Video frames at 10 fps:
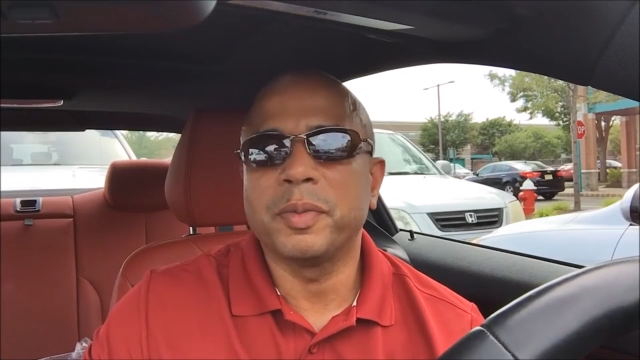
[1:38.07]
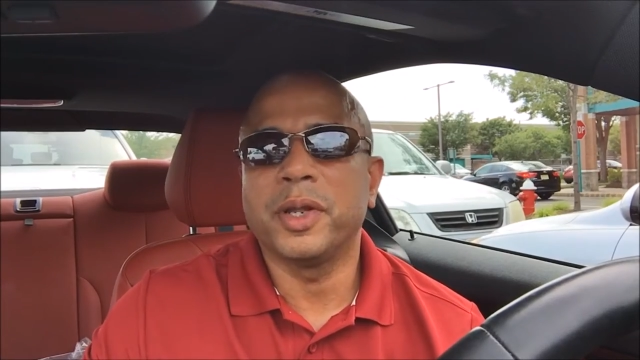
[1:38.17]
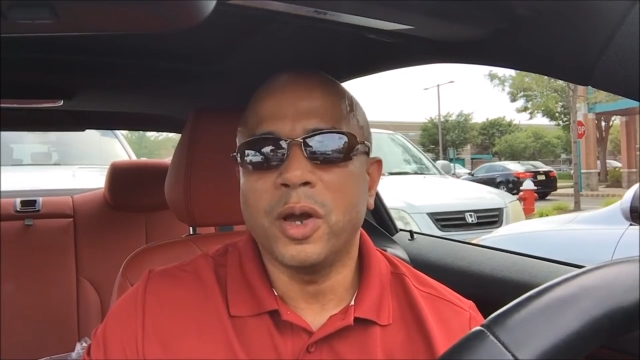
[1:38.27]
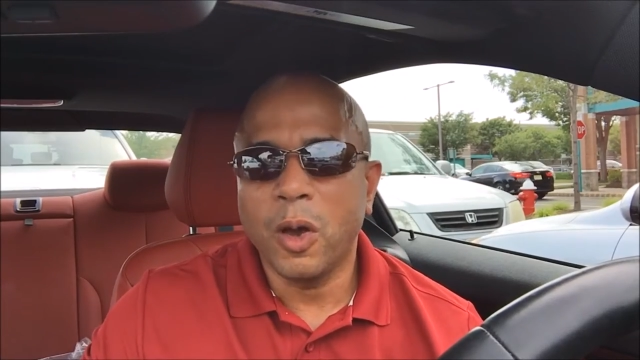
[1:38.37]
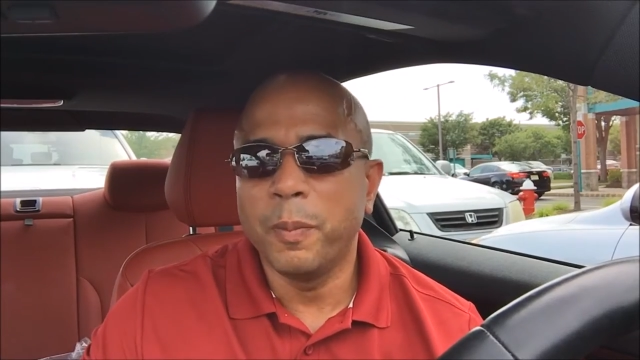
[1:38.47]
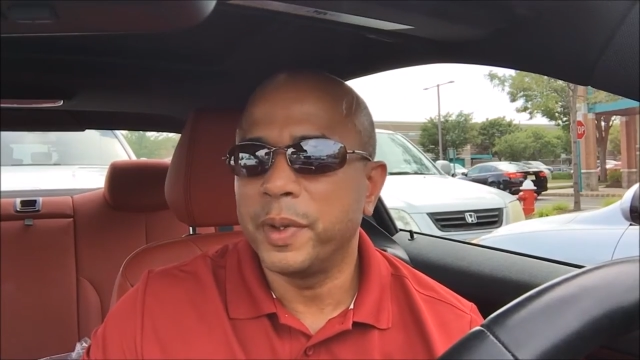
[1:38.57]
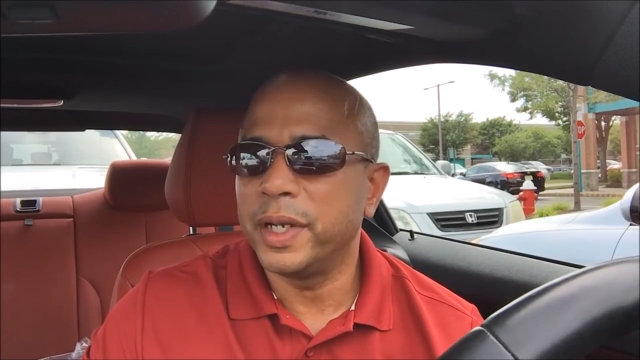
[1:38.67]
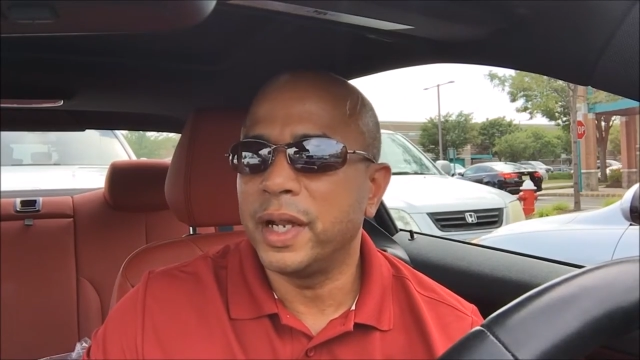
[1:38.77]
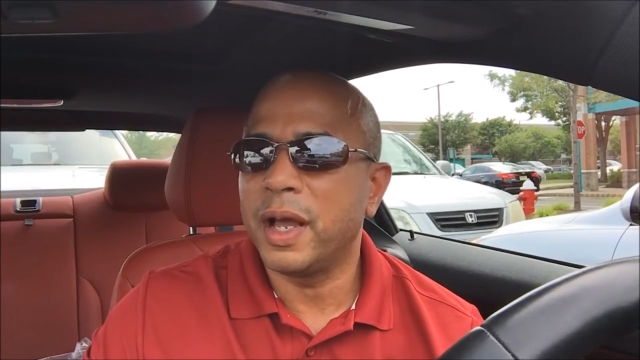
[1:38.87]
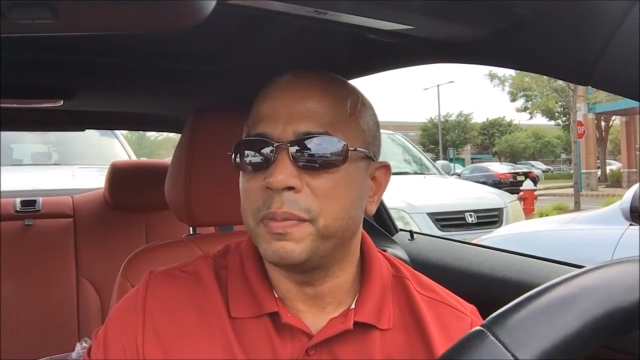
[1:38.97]
I'm going to
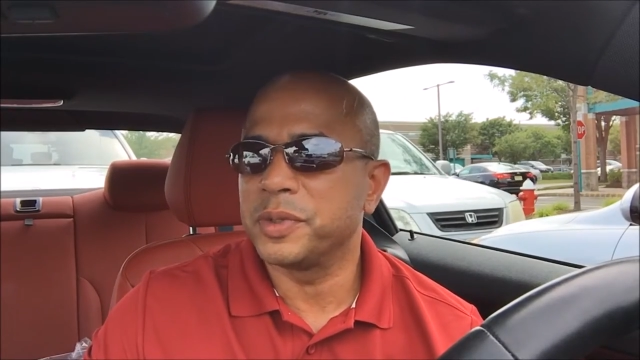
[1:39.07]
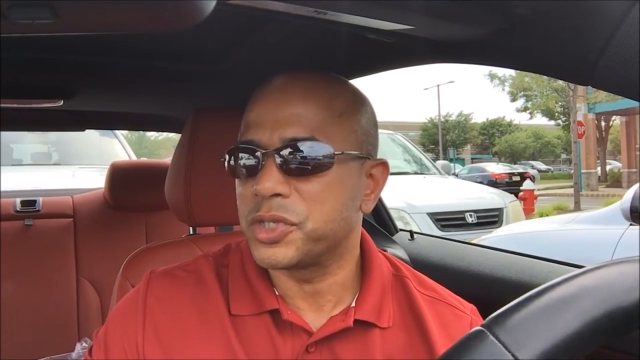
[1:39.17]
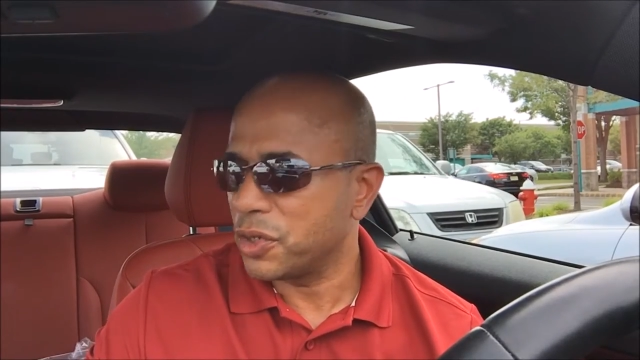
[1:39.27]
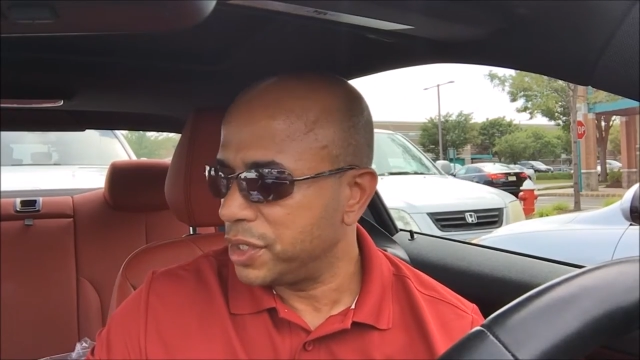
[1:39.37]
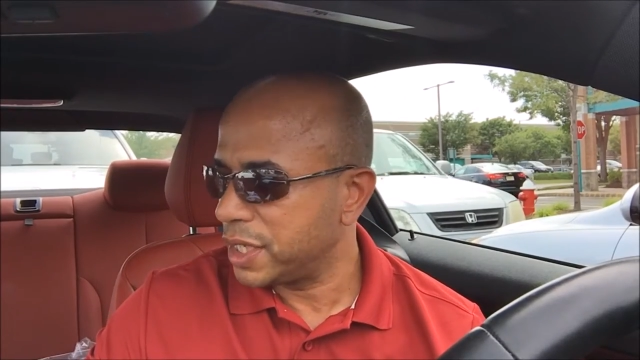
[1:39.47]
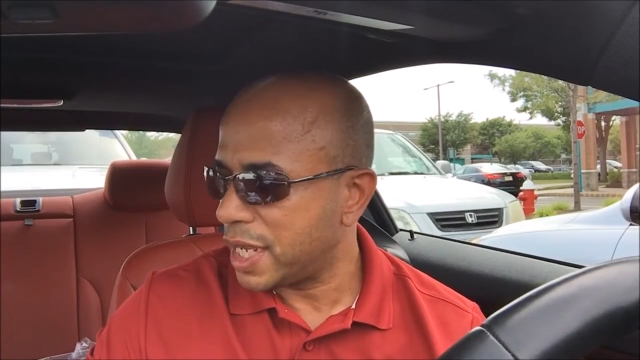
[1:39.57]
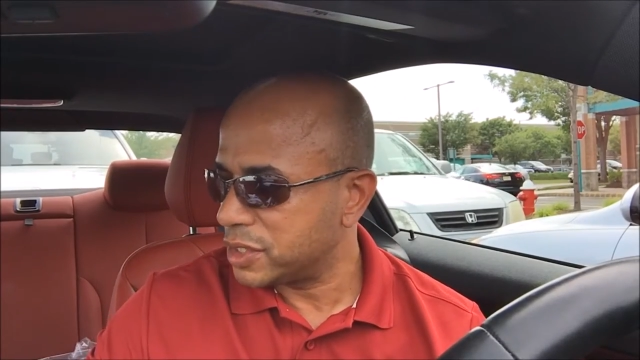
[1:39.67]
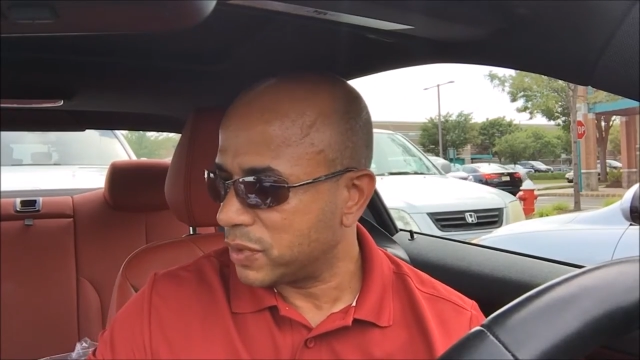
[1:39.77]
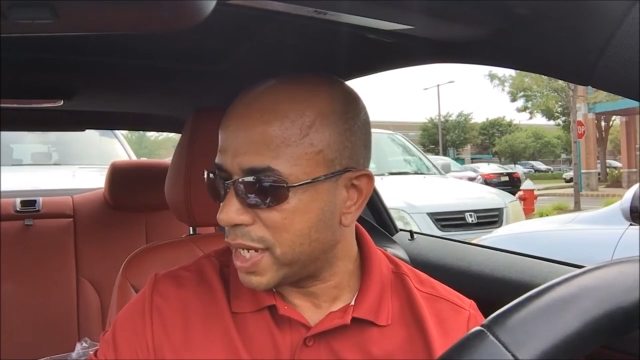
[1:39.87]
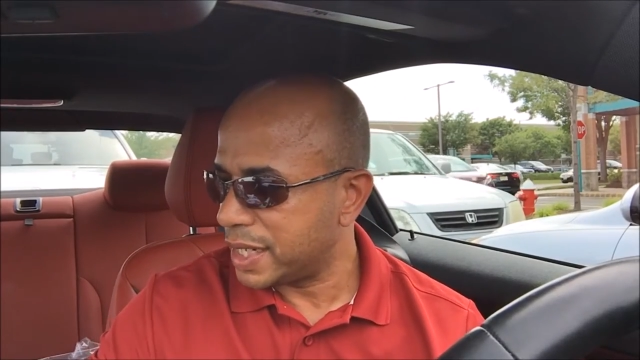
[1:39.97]
open it up and show you
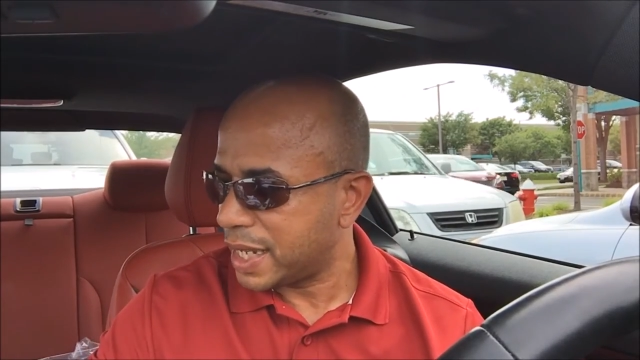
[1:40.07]
guys what I